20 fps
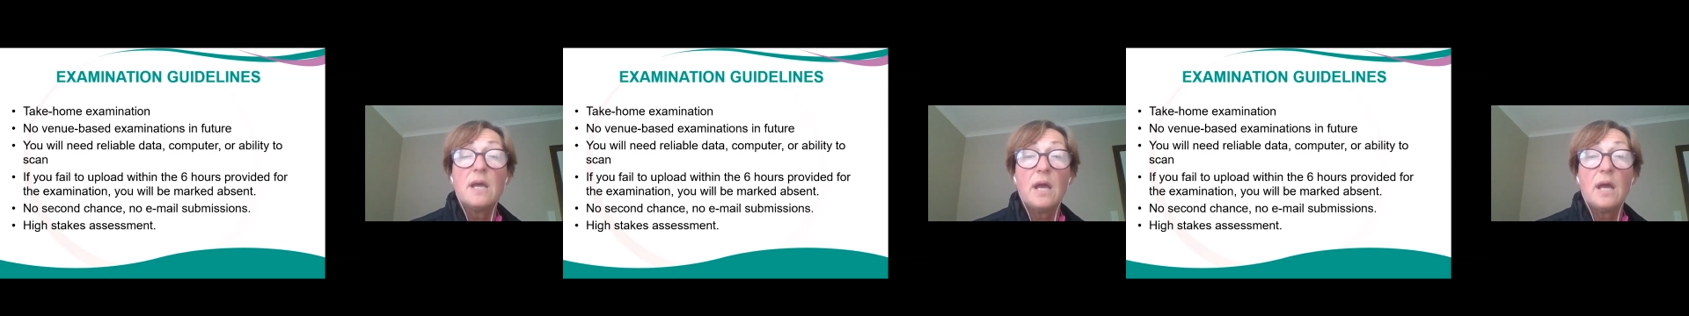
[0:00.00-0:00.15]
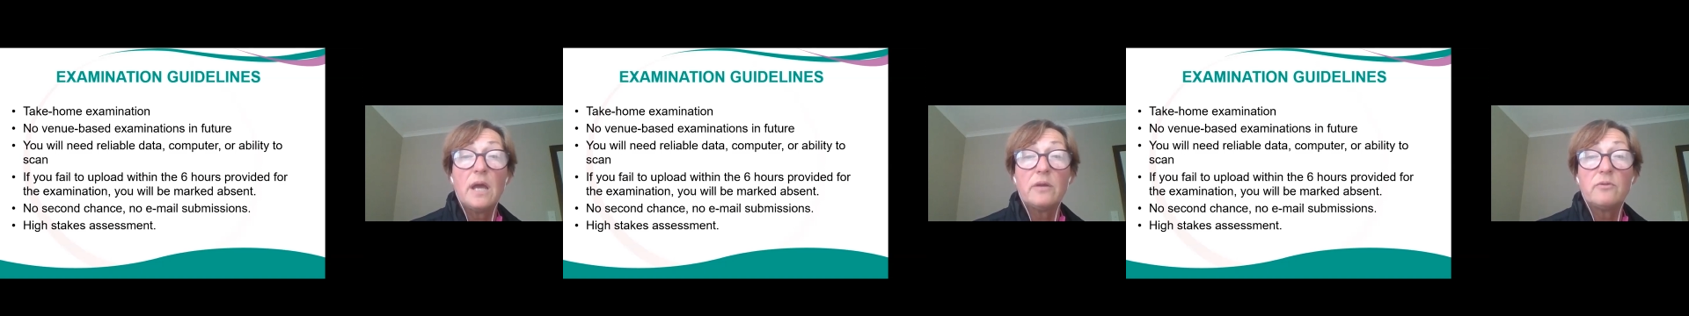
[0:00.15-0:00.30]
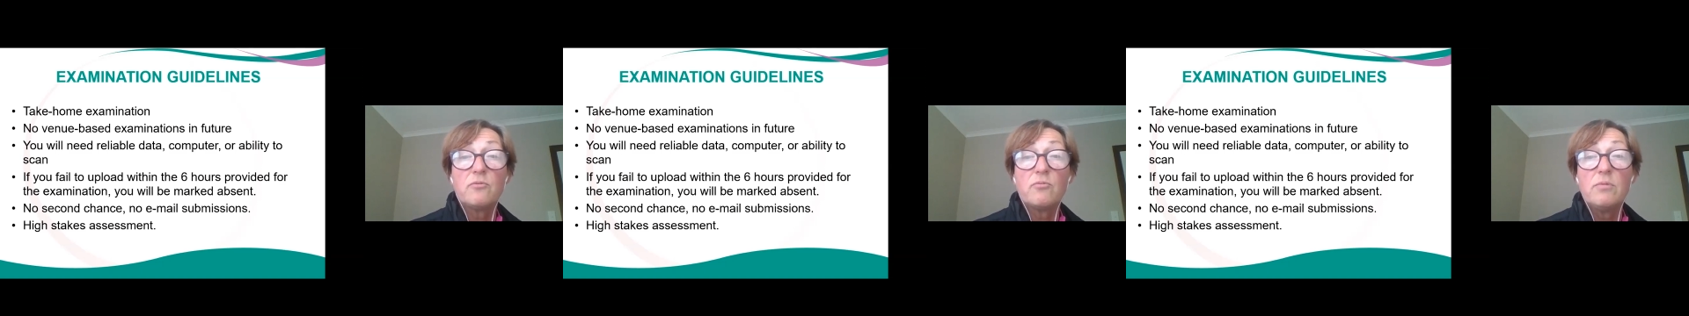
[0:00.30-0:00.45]

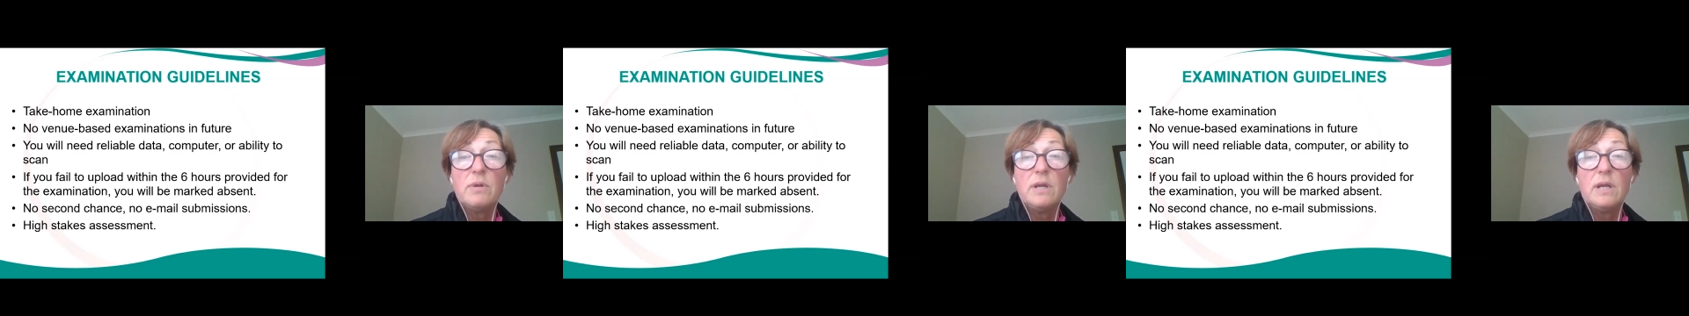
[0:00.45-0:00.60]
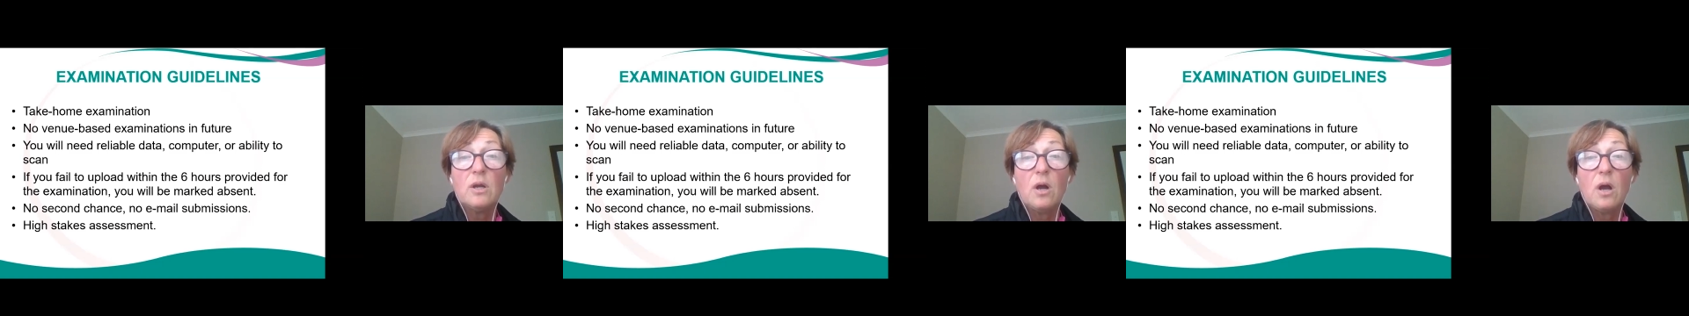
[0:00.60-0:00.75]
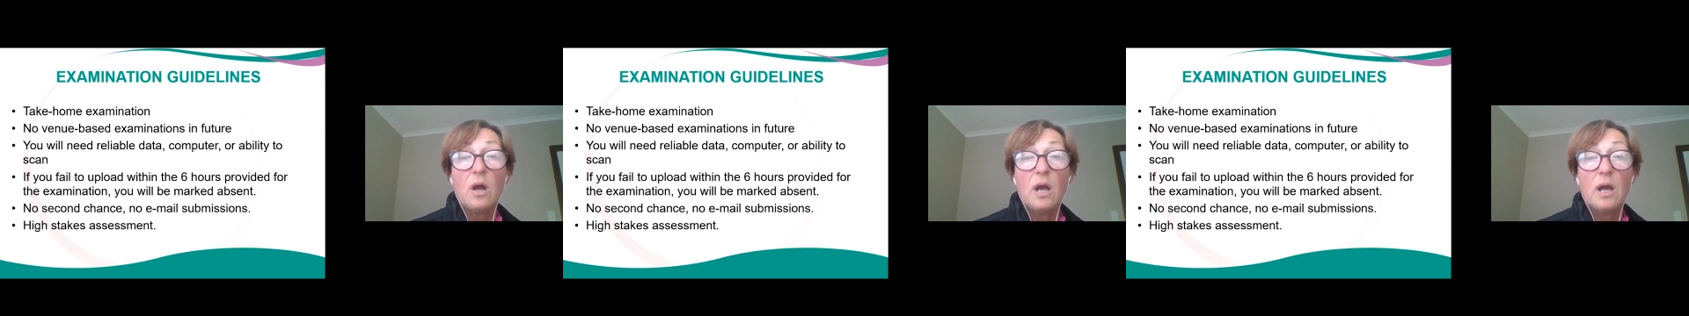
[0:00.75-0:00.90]
and
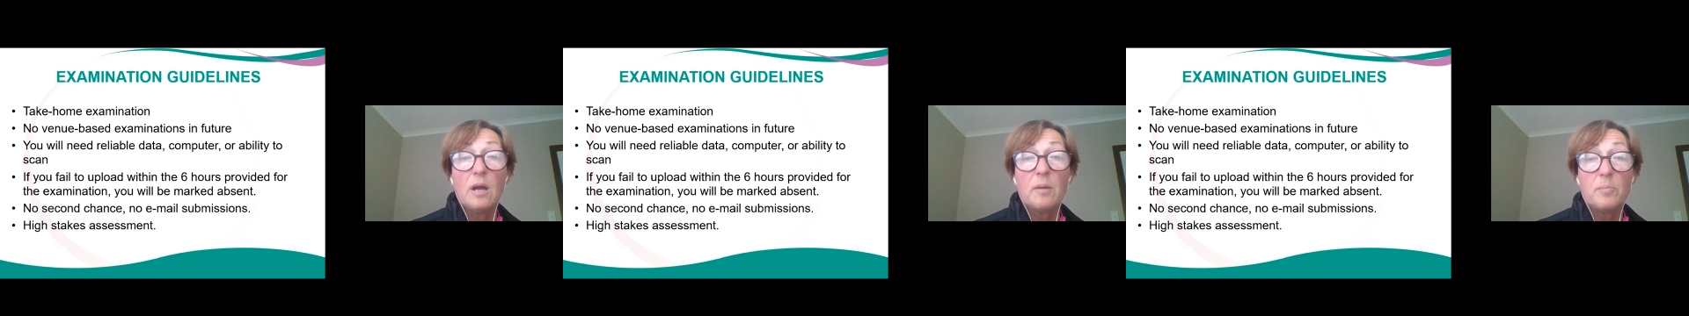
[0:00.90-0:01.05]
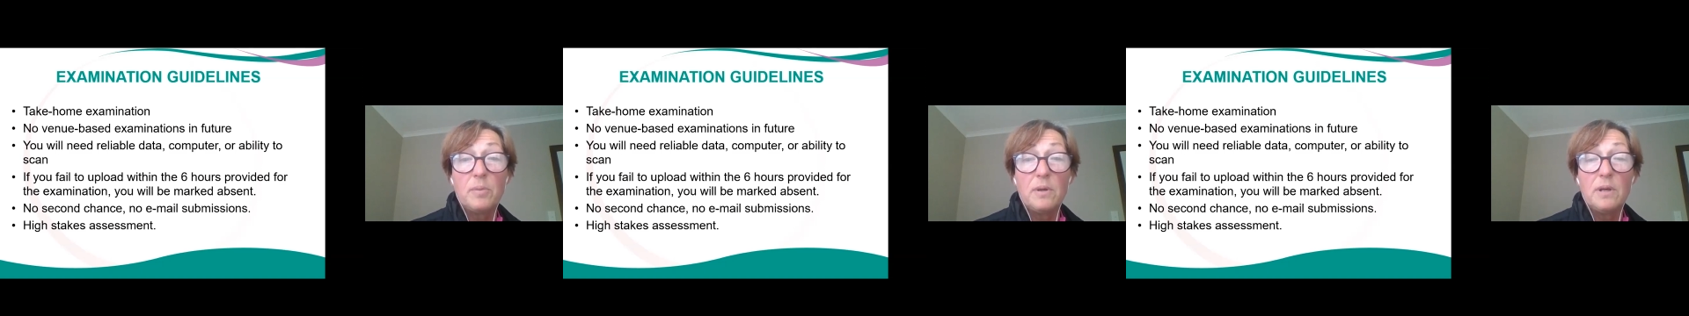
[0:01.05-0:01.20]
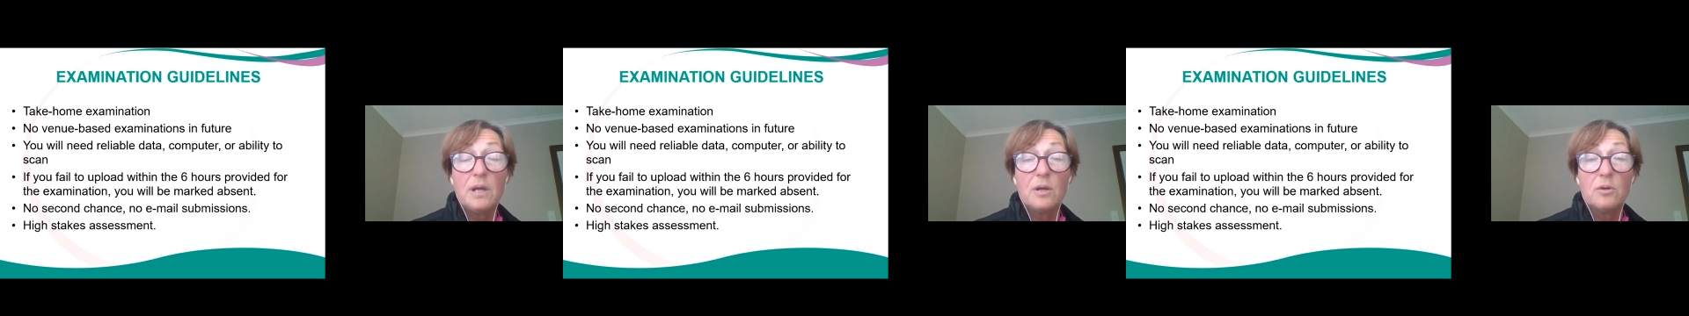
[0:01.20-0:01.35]

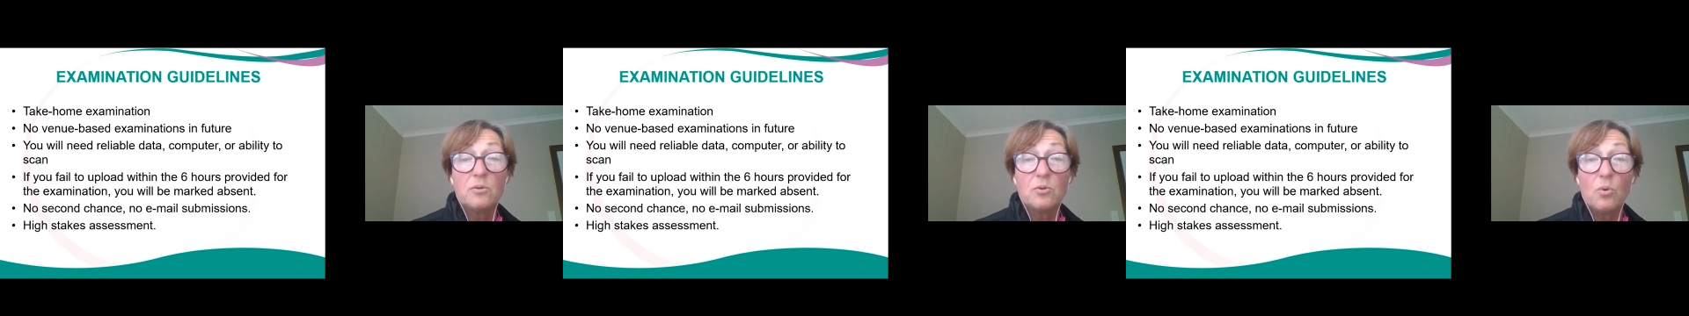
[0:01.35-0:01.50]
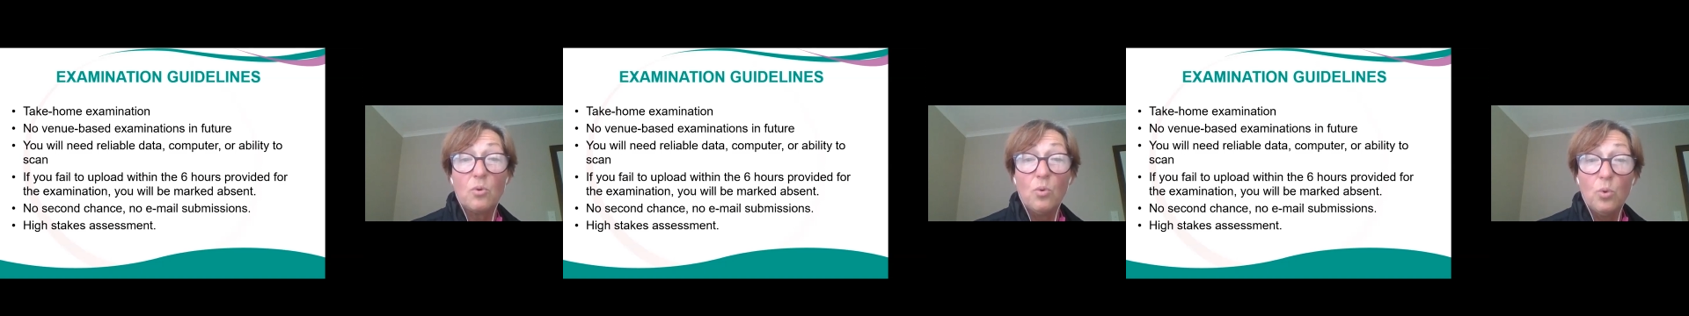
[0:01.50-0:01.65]
re-upload